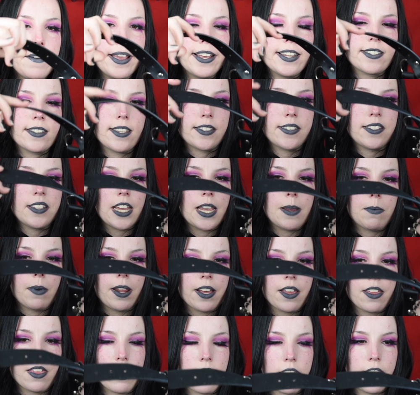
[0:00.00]
It's the same, like
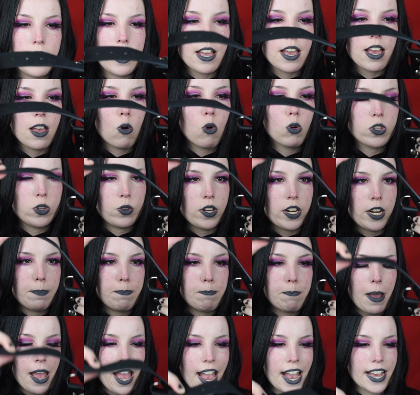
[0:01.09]
thick, also kind of
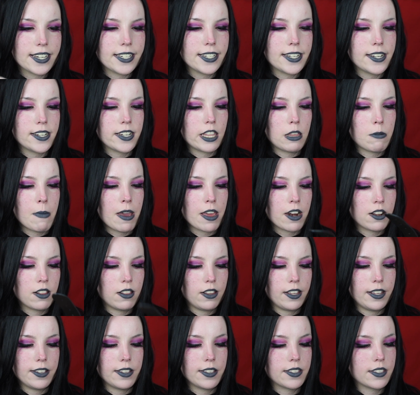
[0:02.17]
padded. The metal
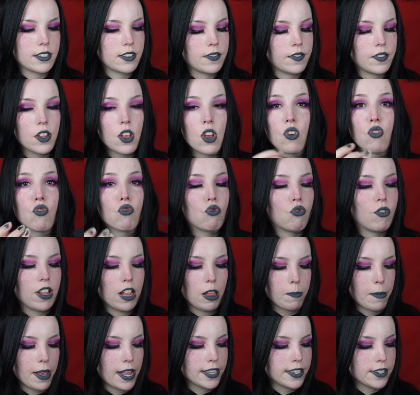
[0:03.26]
is real
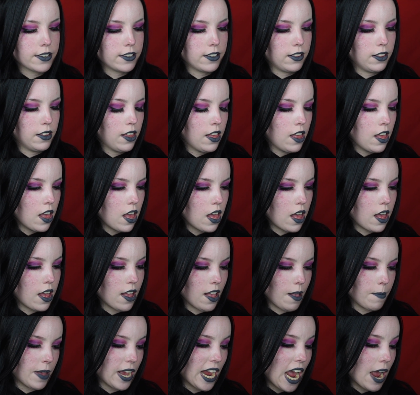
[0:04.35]
metal.
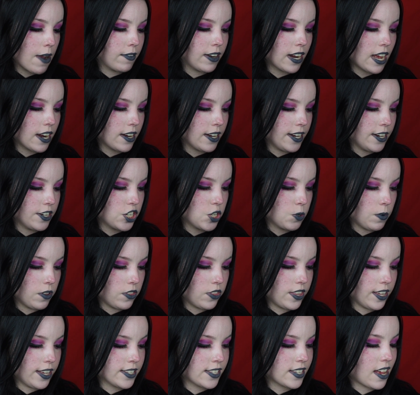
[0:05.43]
I haven't had an issue with
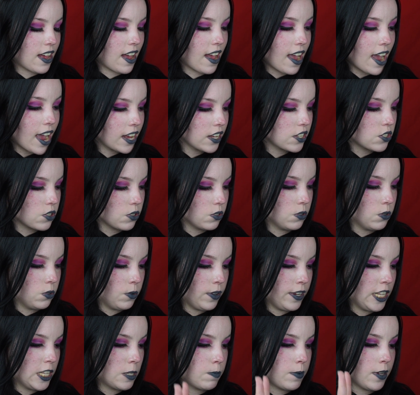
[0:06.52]
this at all.
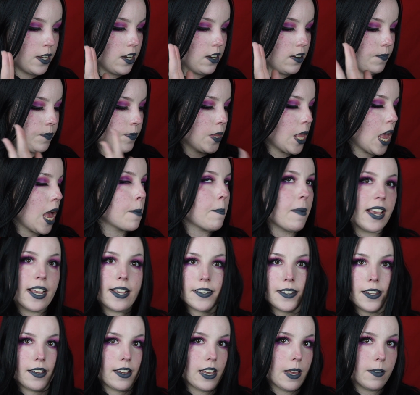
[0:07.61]
It's been
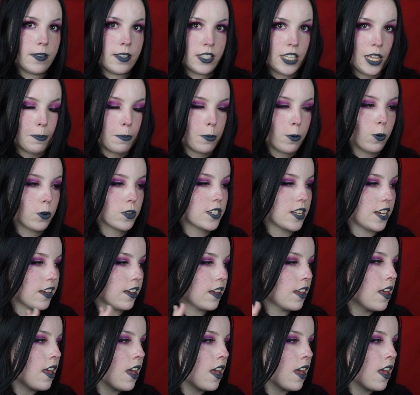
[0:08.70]
amazing ever since I bought it,